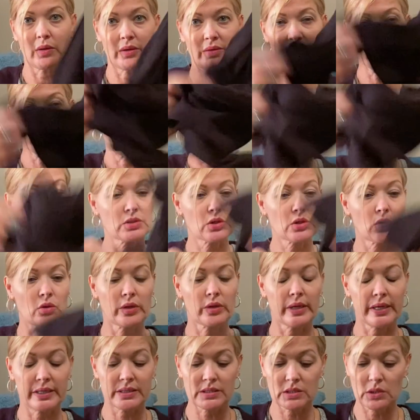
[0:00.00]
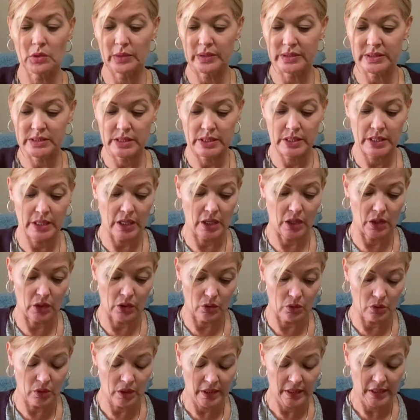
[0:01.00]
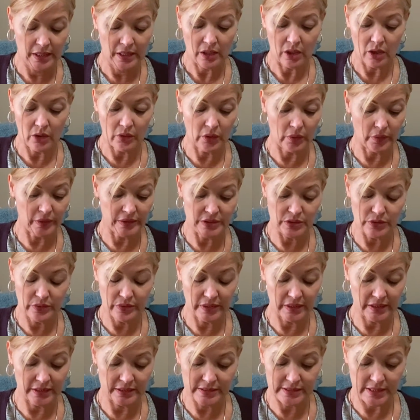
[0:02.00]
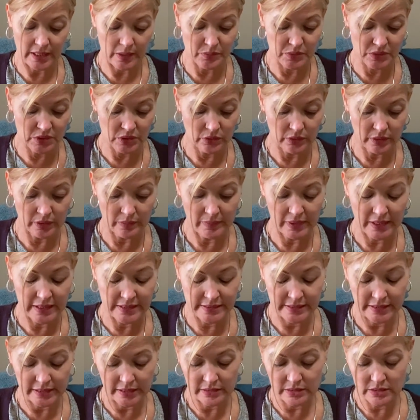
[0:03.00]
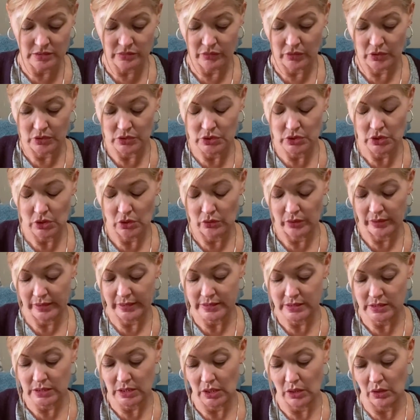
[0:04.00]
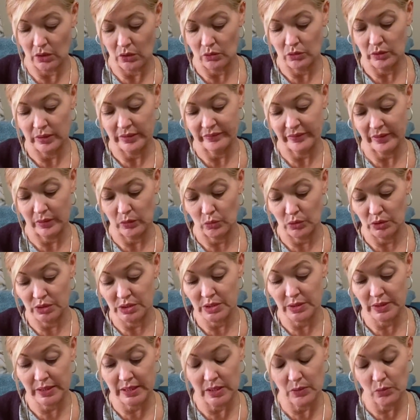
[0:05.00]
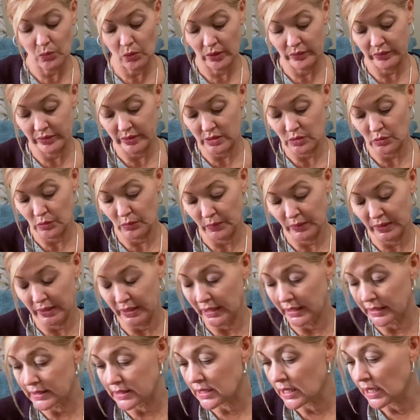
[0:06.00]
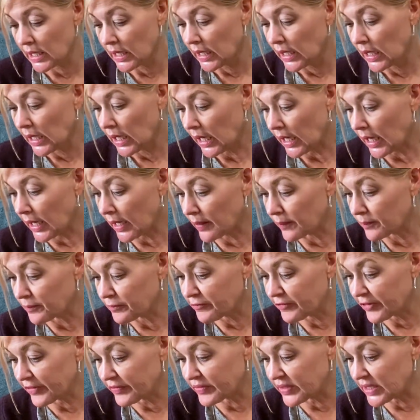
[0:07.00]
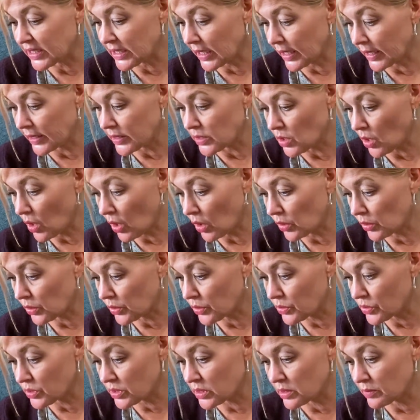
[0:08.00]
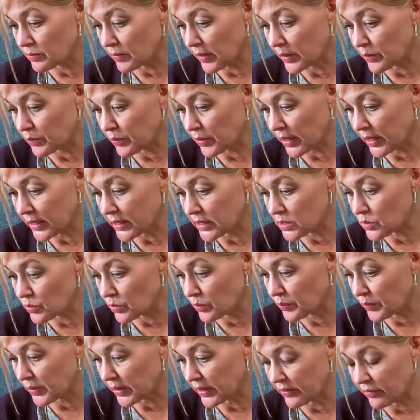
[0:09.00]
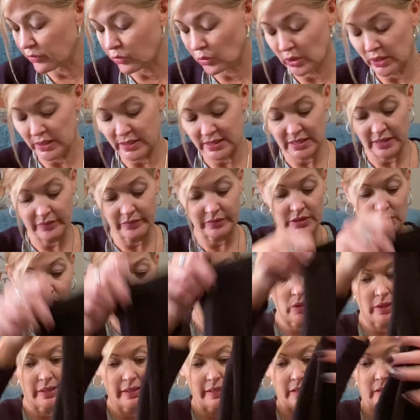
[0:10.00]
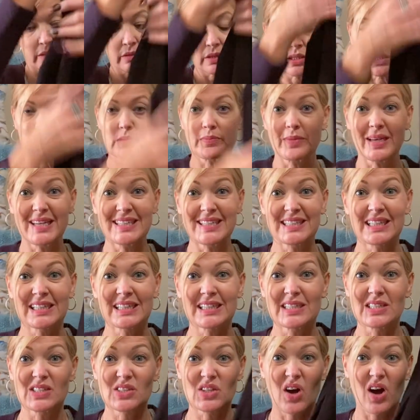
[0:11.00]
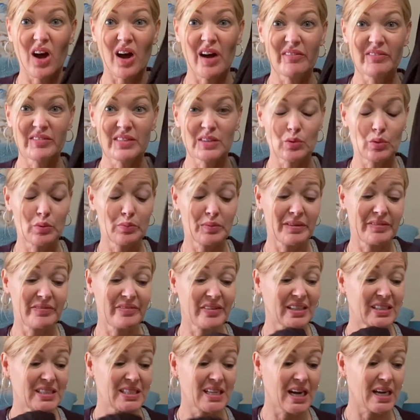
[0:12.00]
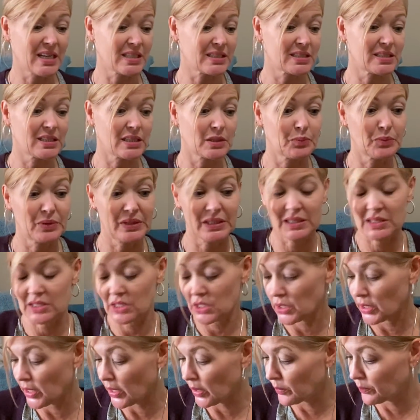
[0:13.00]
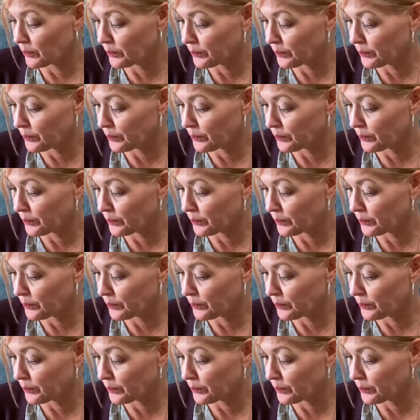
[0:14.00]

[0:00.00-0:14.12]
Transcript: I feel about turtlenecks, so it's a no. Although I do think it's absolutely amazing as far as turtlenecks go. If I were to keep one, this would be it. Um, $59, my price would be $47.20. It's amazingly soft. It would be fantastic, but it's a no.